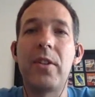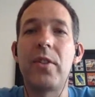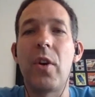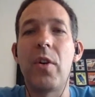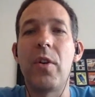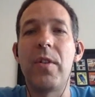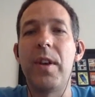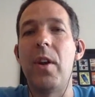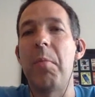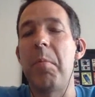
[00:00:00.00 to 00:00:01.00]
So,
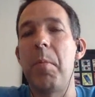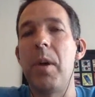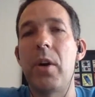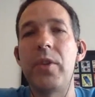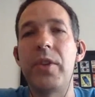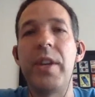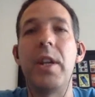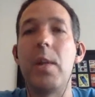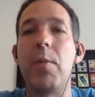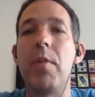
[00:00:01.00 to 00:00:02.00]
we're
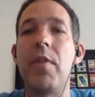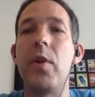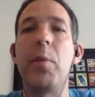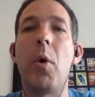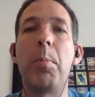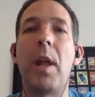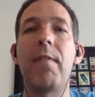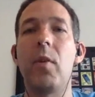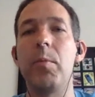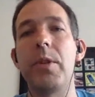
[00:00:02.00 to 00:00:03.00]
continually reviewing what
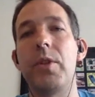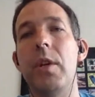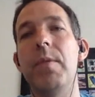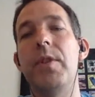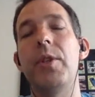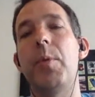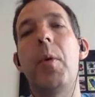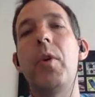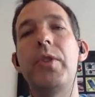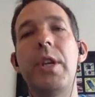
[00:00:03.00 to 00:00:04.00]
platforms and services we
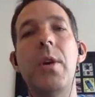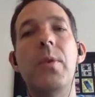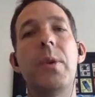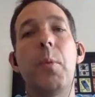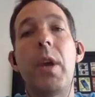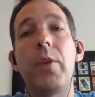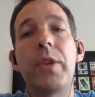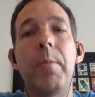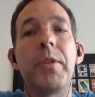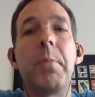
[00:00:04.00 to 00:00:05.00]
want to use and what else
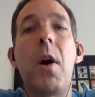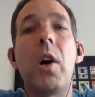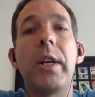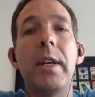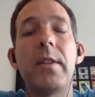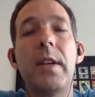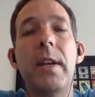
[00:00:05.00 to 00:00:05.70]
comes to market.